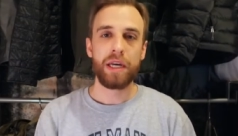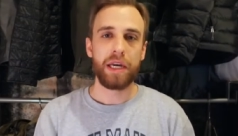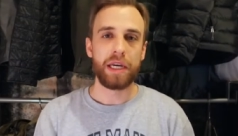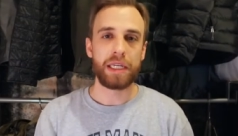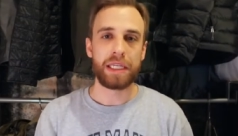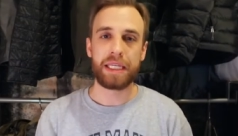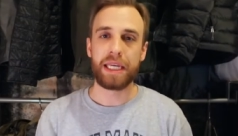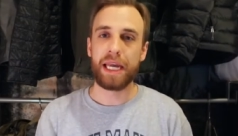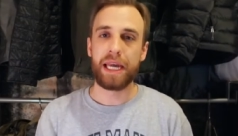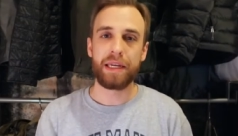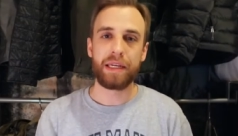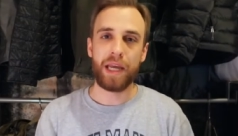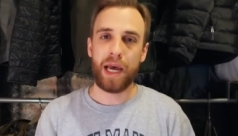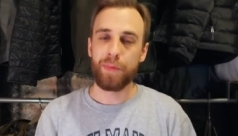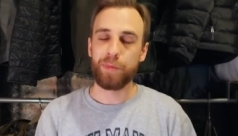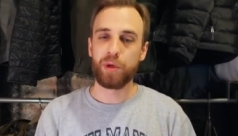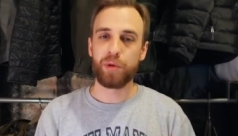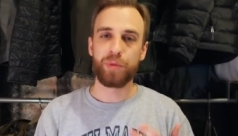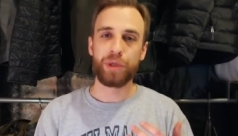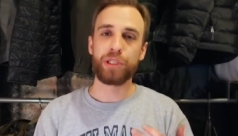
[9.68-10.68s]
Again,
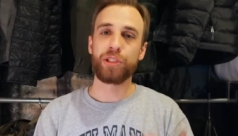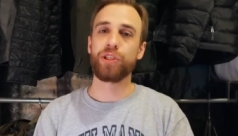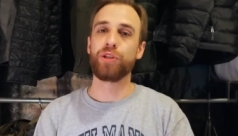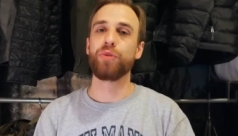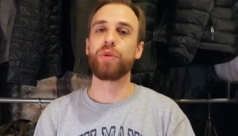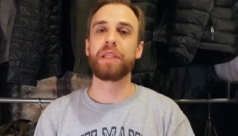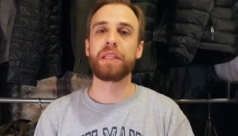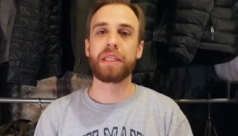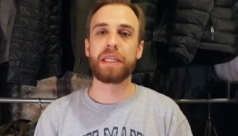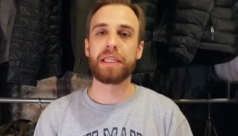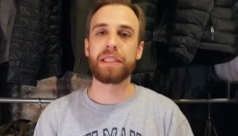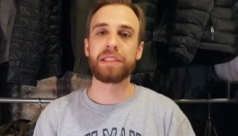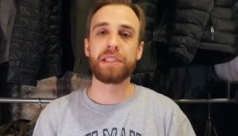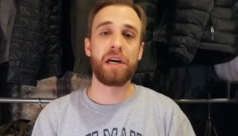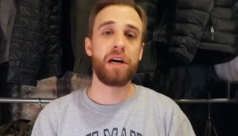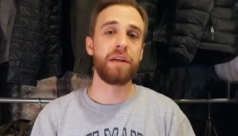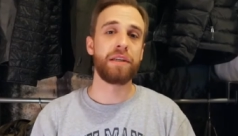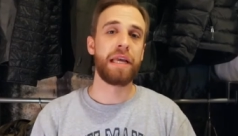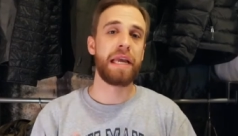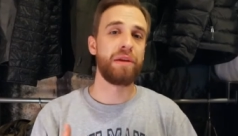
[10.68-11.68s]
I'm going to be doing these
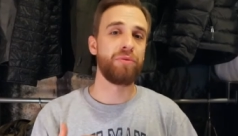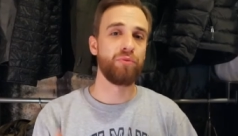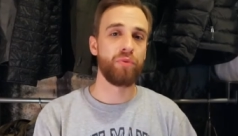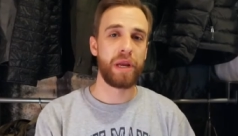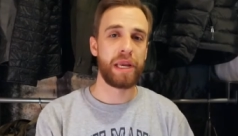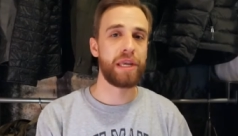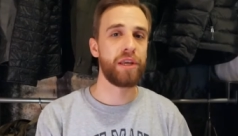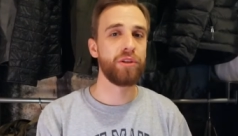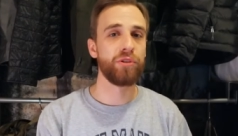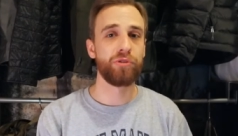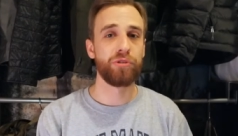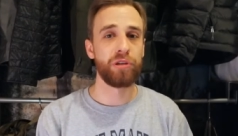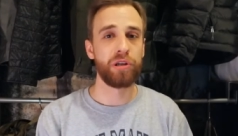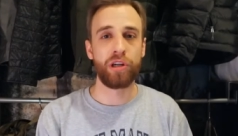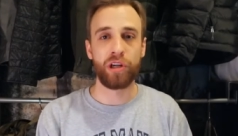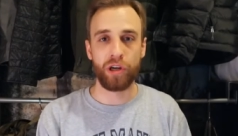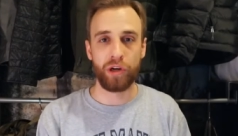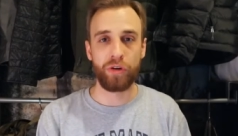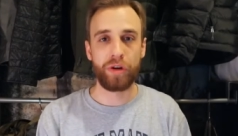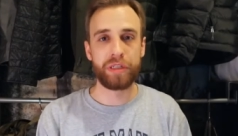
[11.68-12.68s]
on a regular
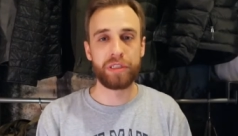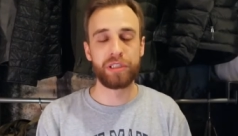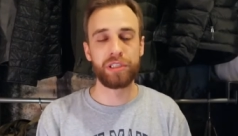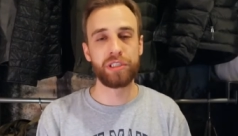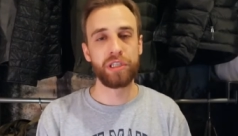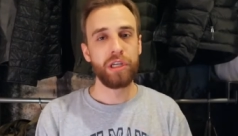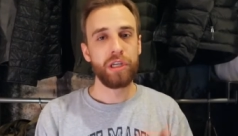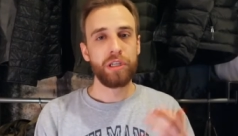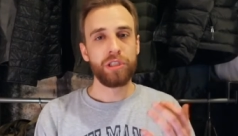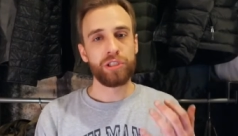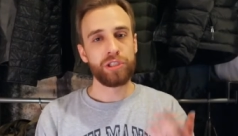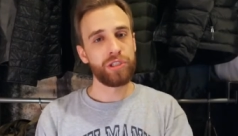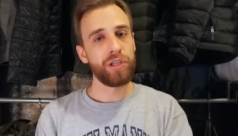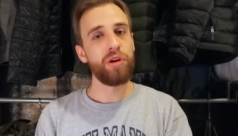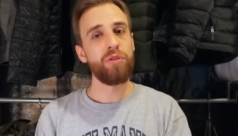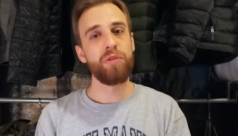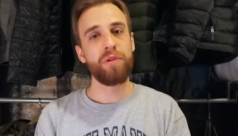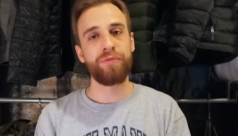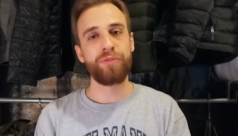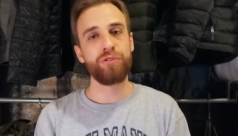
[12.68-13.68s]
occurrence,
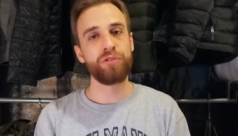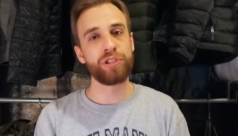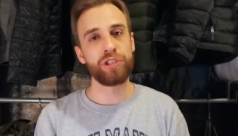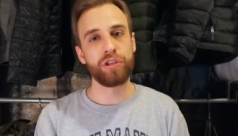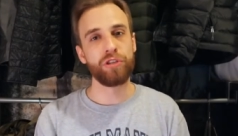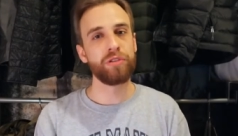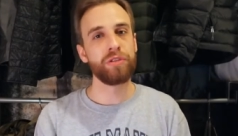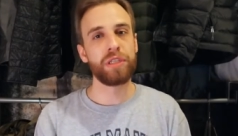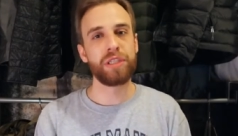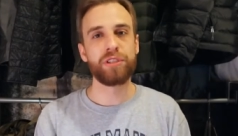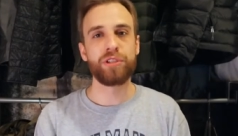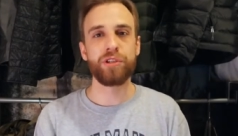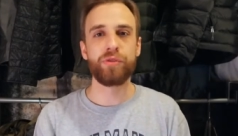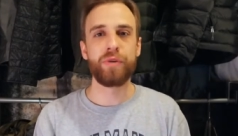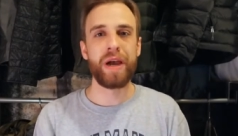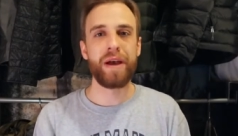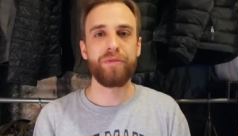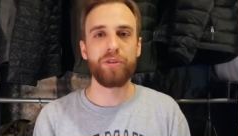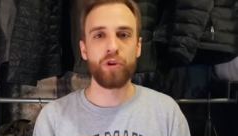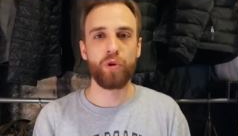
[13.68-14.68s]
so if you certainly do
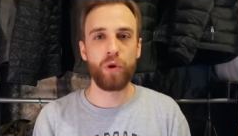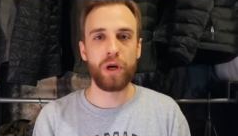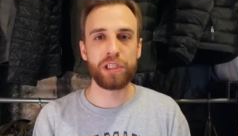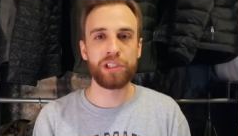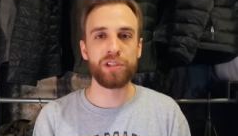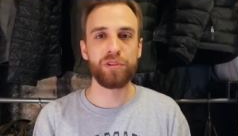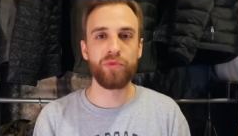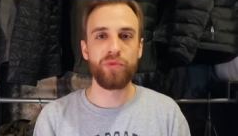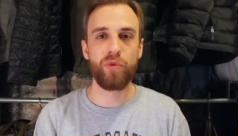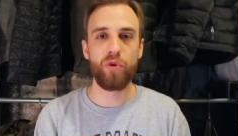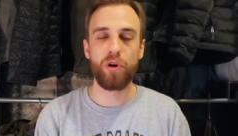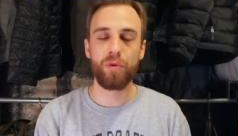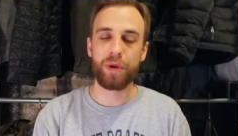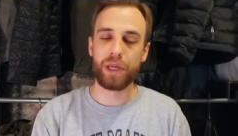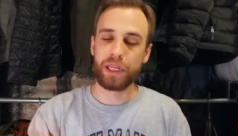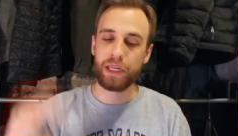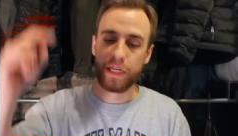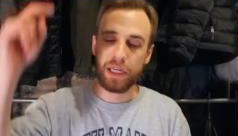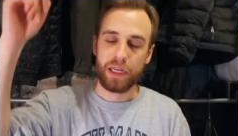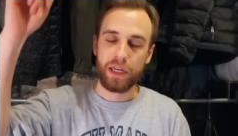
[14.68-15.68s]
have a question for
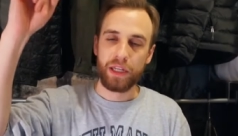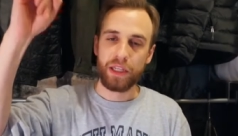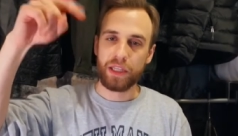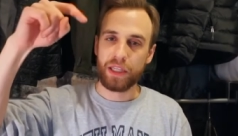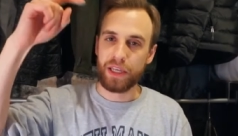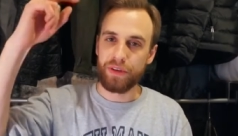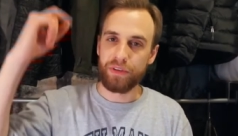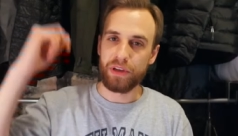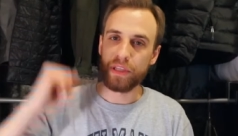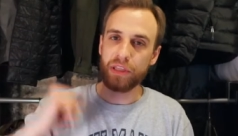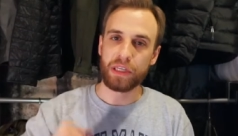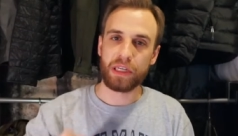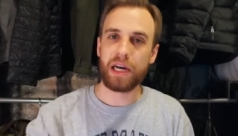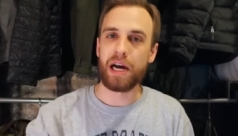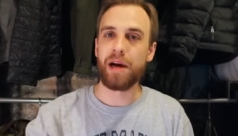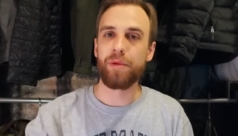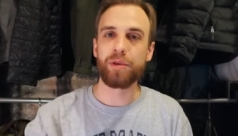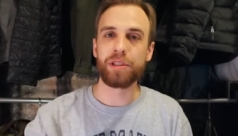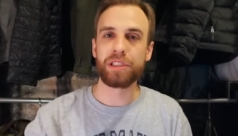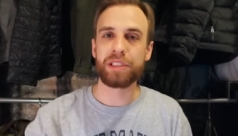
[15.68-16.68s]
me, leave it in the
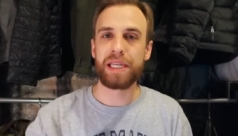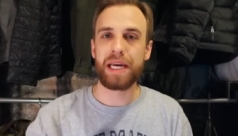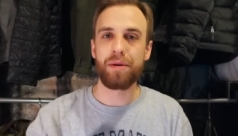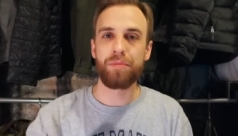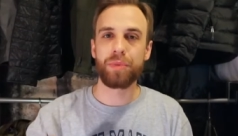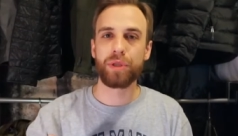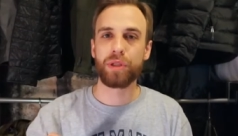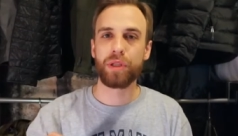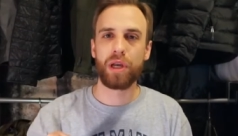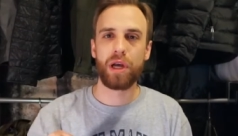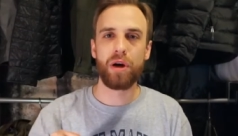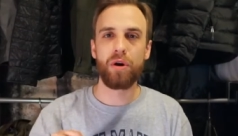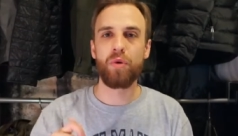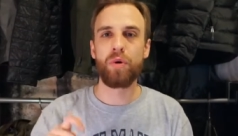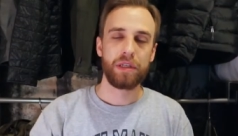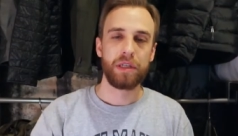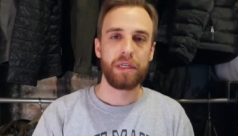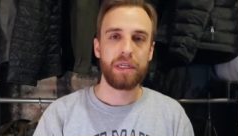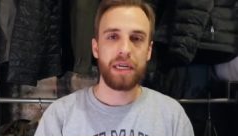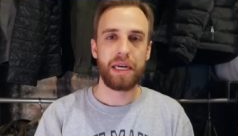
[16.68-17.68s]
comments down below
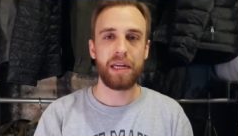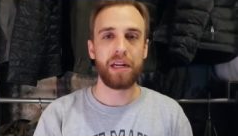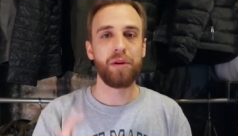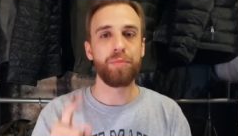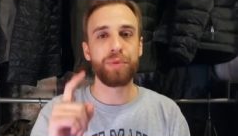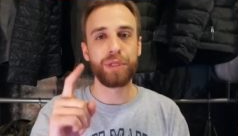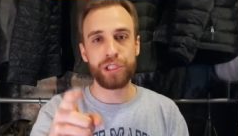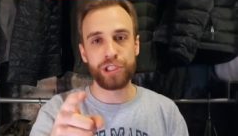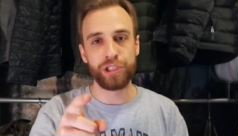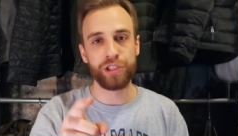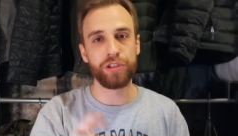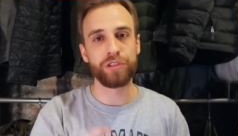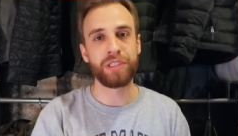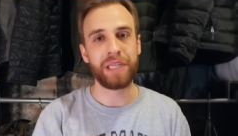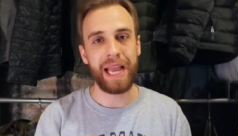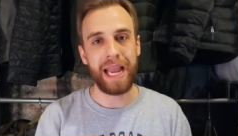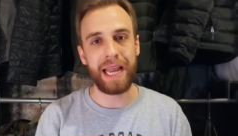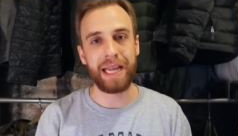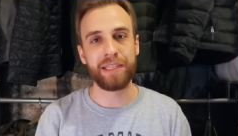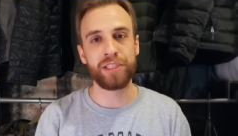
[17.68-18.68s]
and I'll be sure
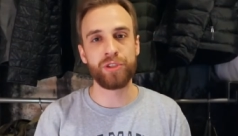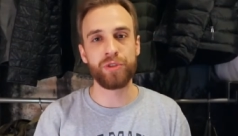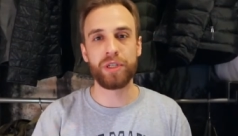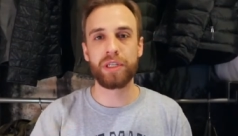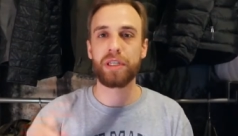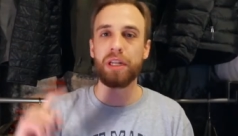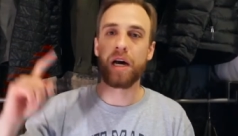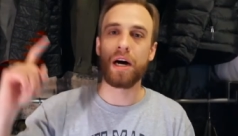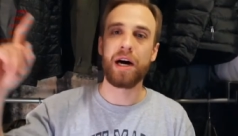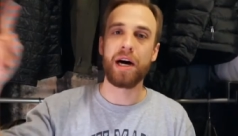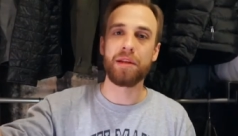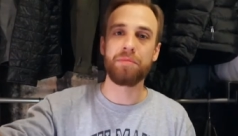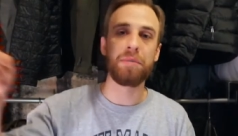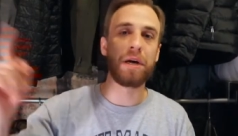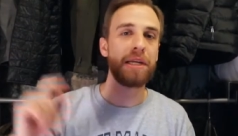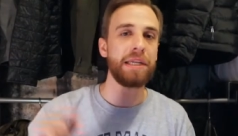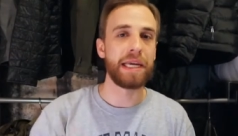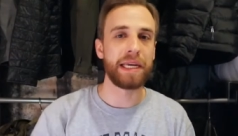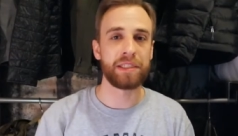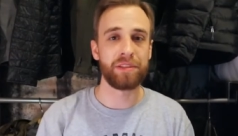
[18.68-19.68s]
to answer it on
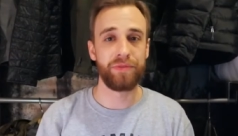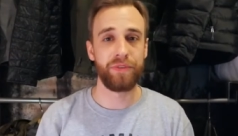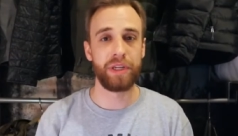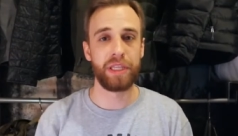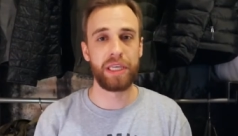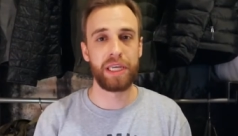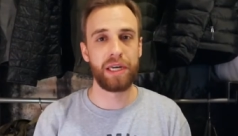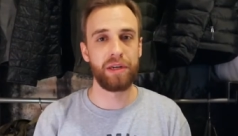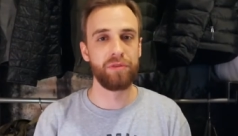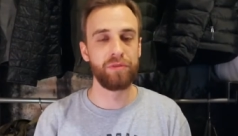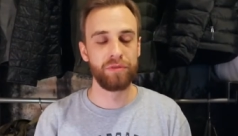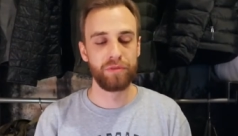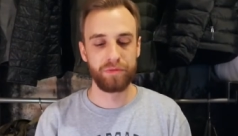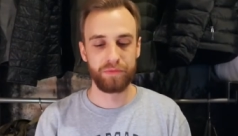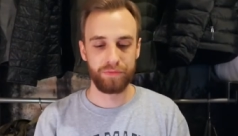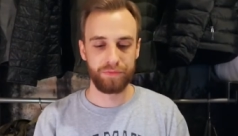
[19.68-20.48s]
my next video.